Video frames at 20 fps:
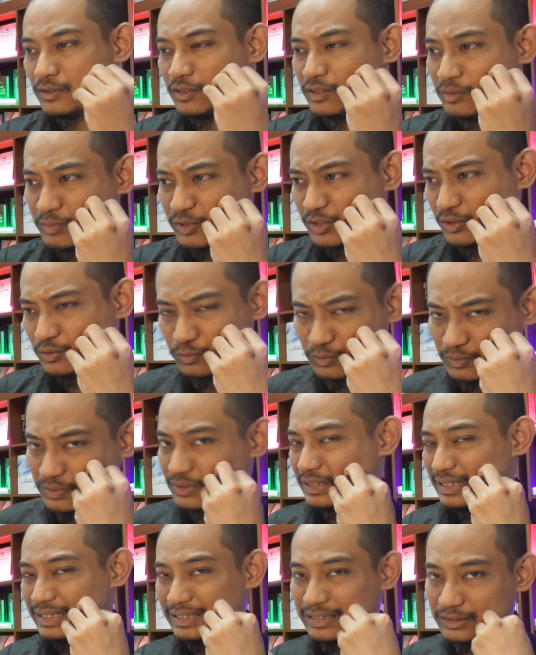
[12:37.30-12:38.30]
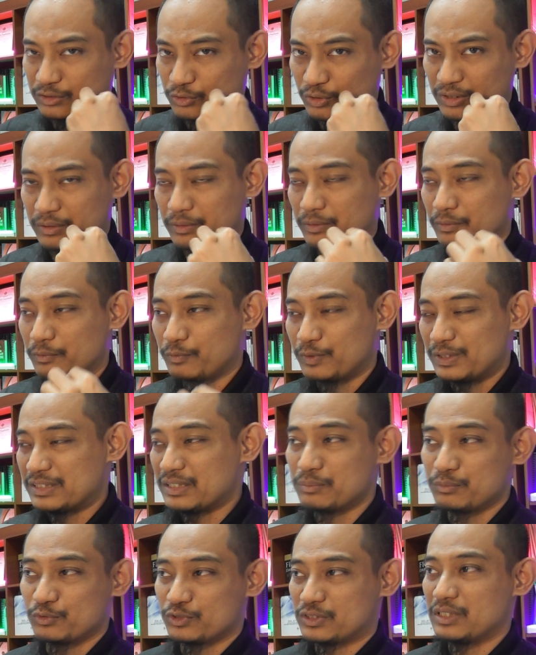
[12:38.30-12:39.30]
because
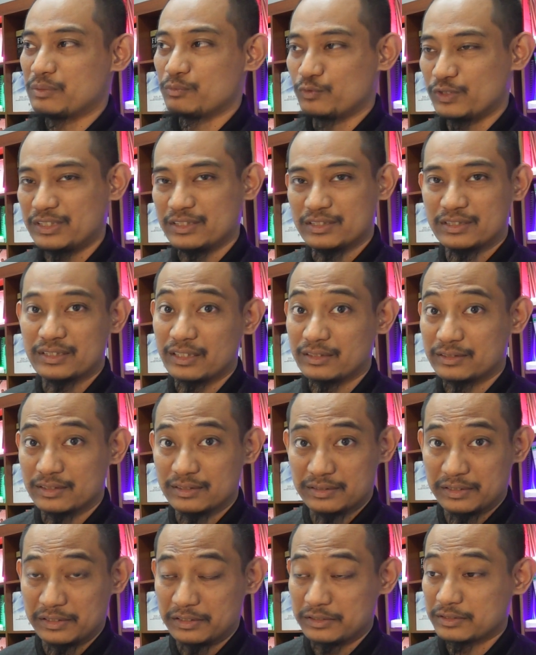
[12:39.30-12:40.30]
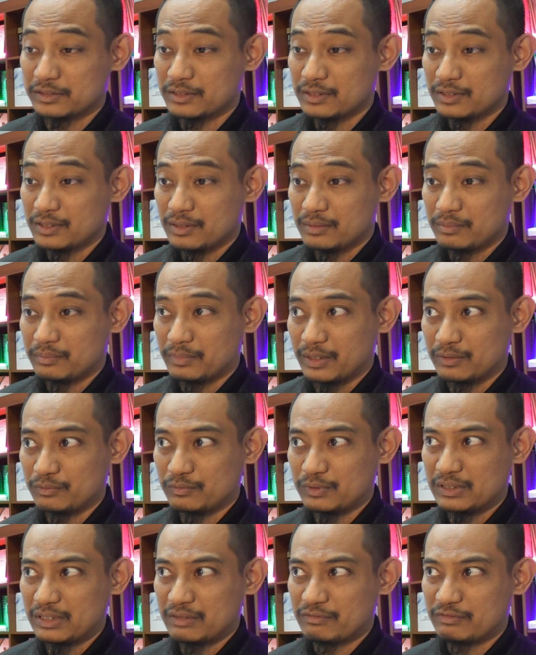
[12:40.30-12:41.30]
within Muslim we discuss these things, but
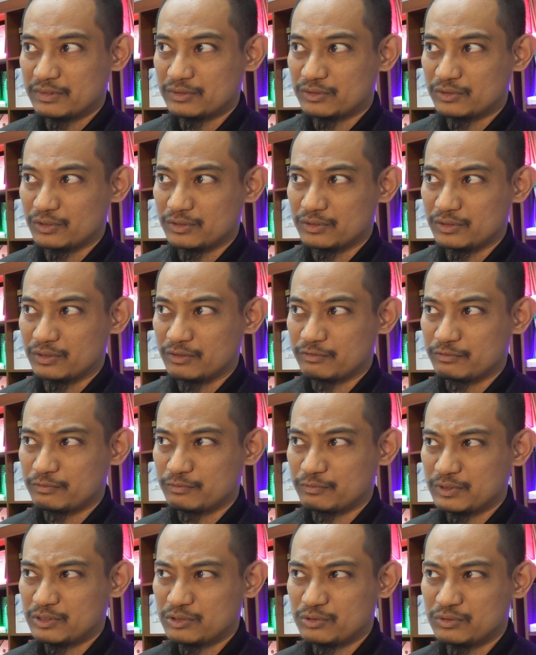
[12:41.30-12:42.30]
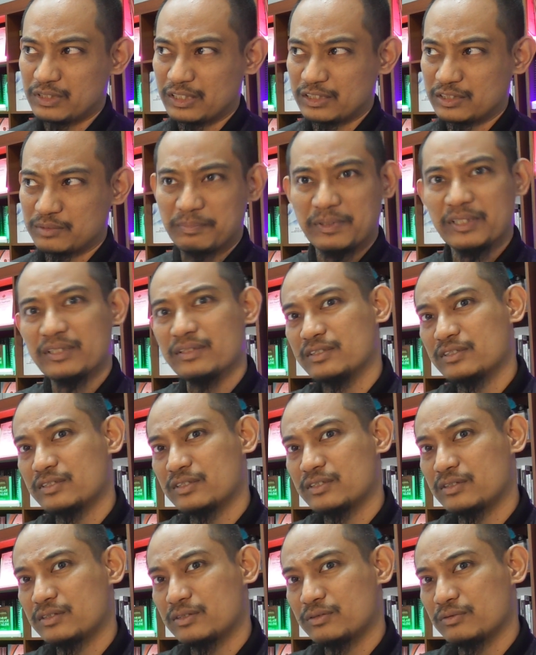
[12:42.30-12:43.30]
we never thought of we should explain
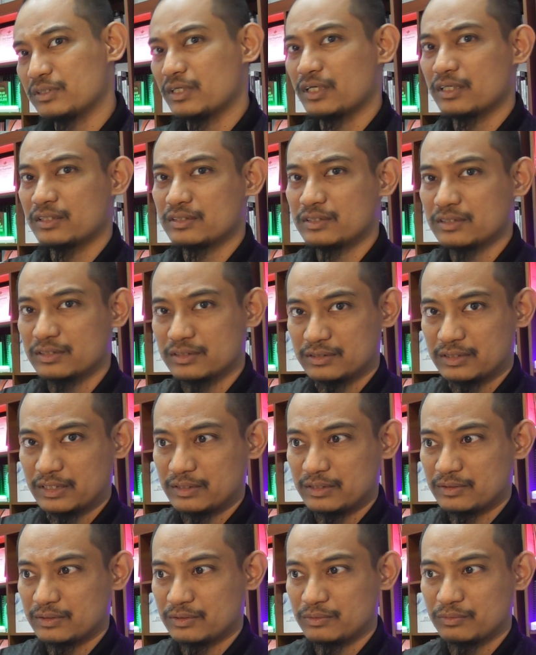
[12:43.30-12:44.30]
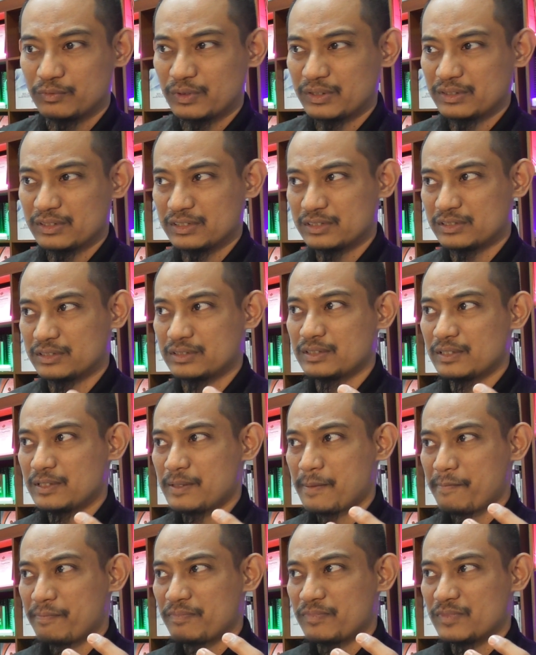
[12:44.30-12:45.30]
this to the others, right? What is
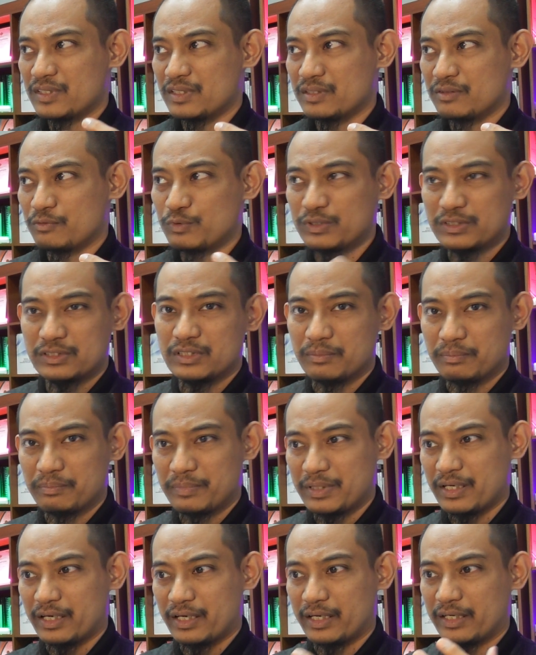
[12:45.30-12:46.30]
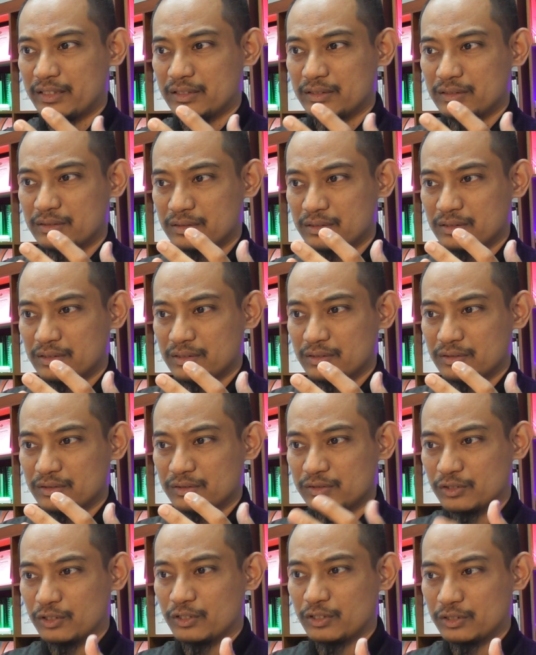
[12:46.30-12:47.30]
the wisdom behind
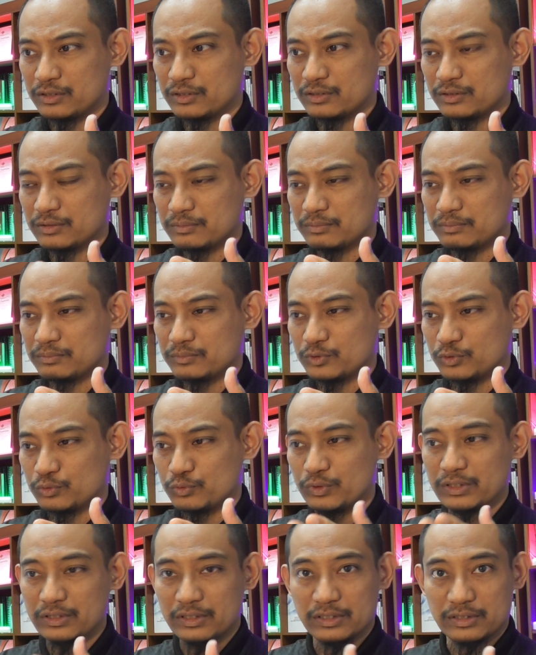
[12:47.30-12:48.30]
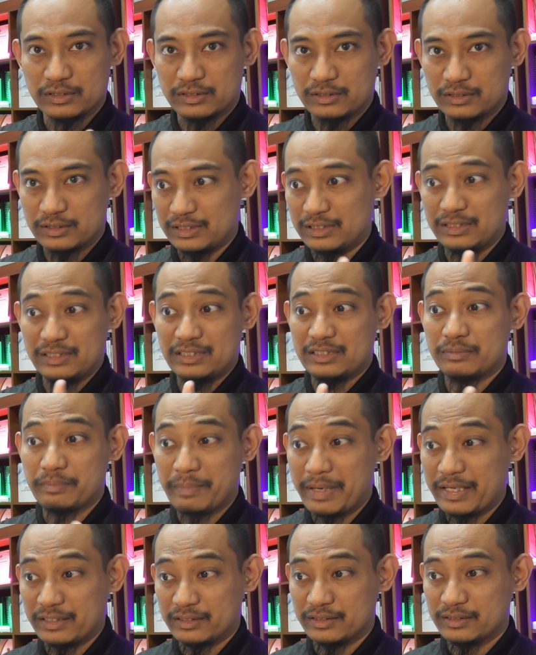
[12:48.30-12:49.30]
God doing this in this
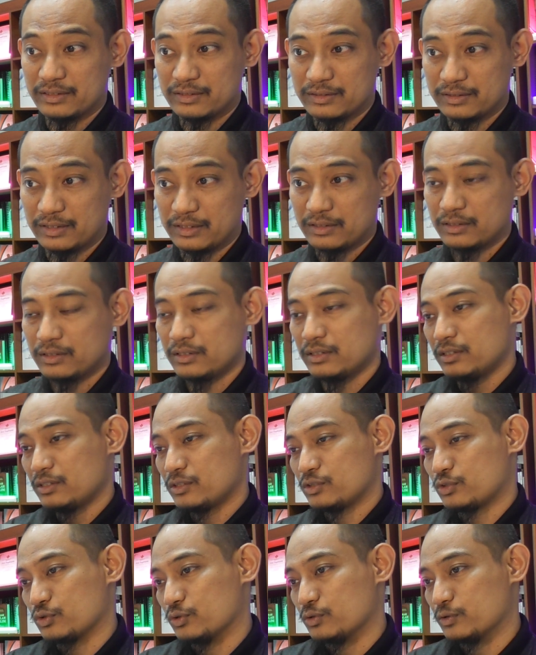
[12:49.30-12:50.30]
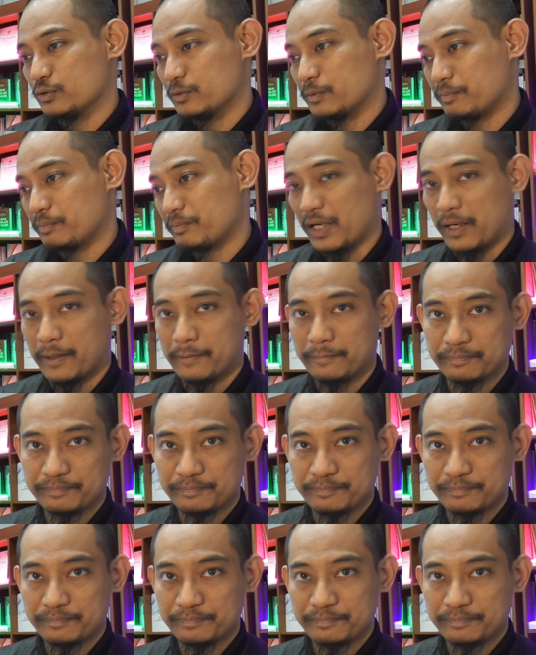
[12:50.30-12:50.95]
manner, right? So yeah,